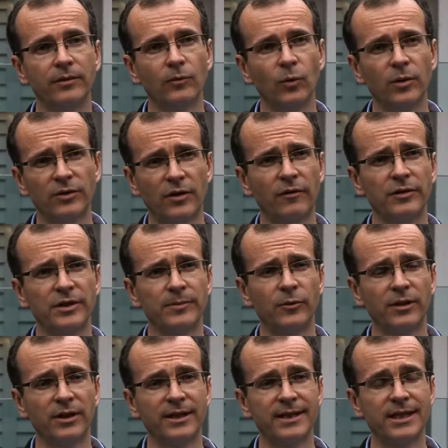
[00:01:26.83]
World Tourism
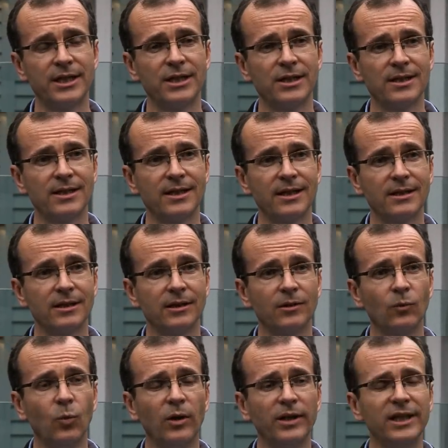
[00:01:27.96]
Organization says that
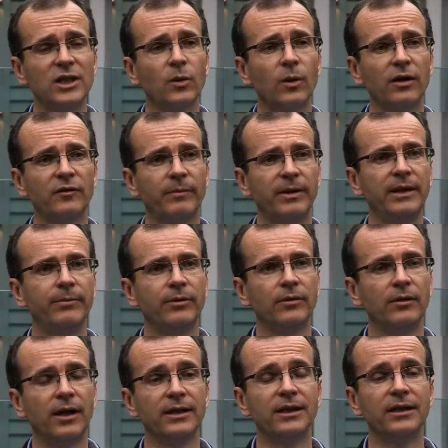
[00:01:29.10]
1 in 12 people
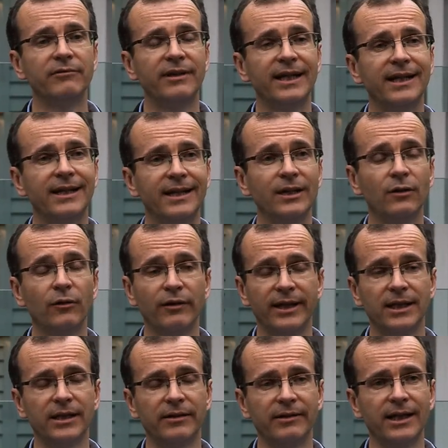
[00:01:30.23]
are directly or
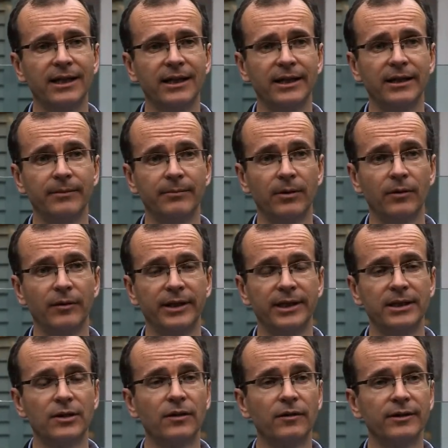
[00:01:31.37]
indirectly employed
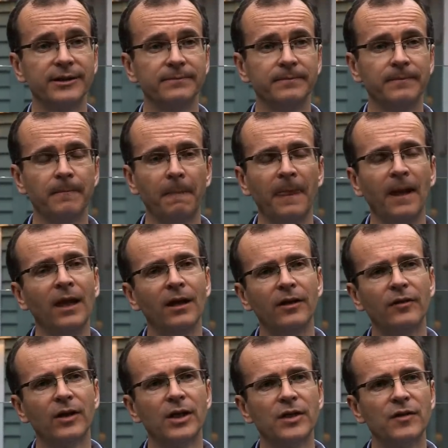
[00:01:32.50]
in tourism.
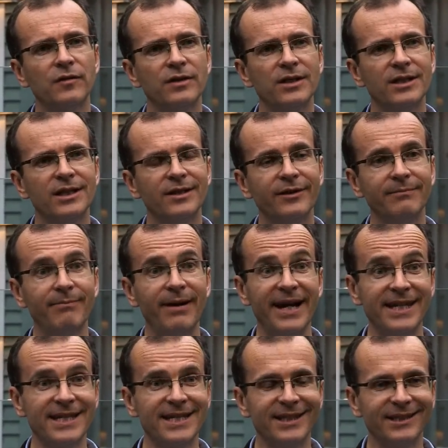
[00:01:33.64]
And the countries that are doing
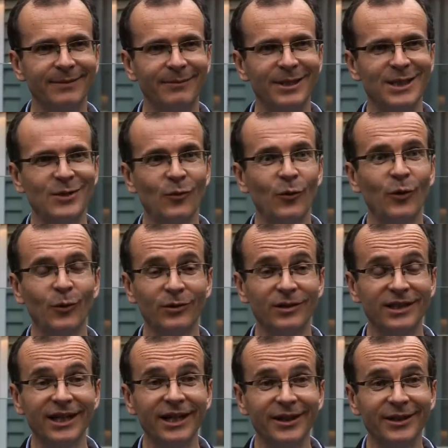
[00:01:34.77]
best, places where we want
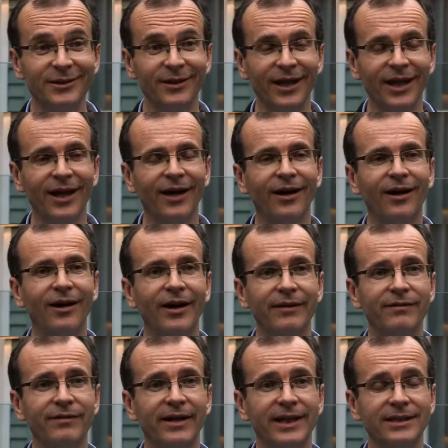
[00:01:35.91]
to go, are in
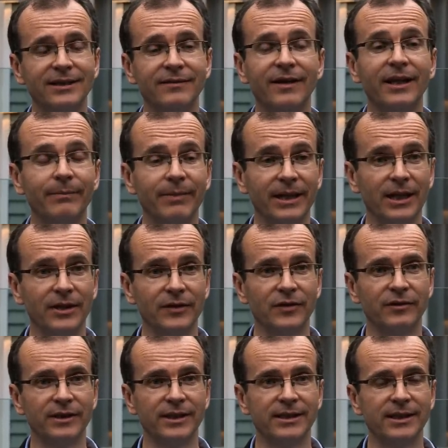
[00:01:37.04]
fact developing
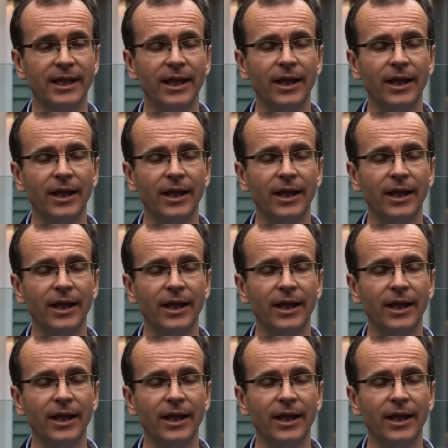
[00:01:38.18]
countries.